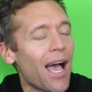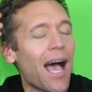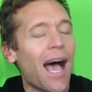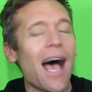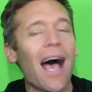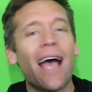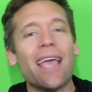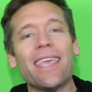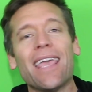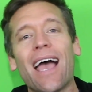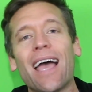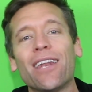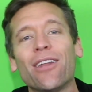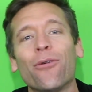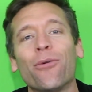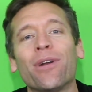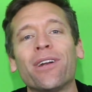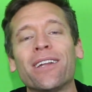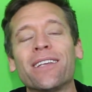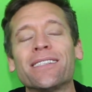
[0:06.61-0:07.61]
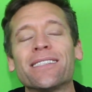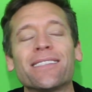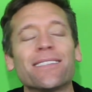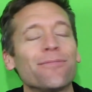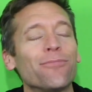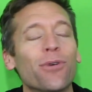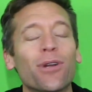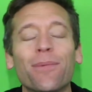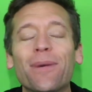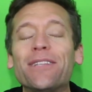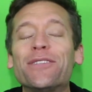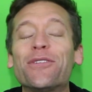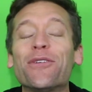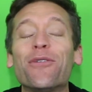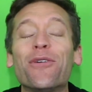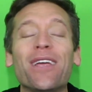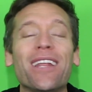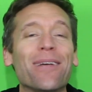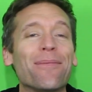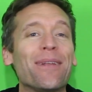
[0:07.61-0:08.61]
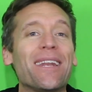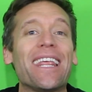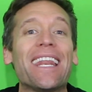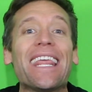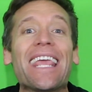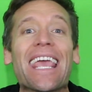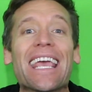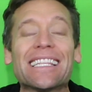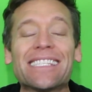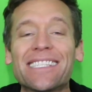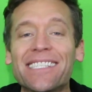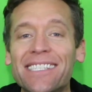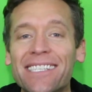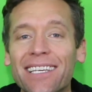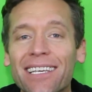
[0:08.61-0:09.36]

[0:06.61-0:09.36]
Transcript: Yeah, I know what it is. What am I doing? I'm an idiot.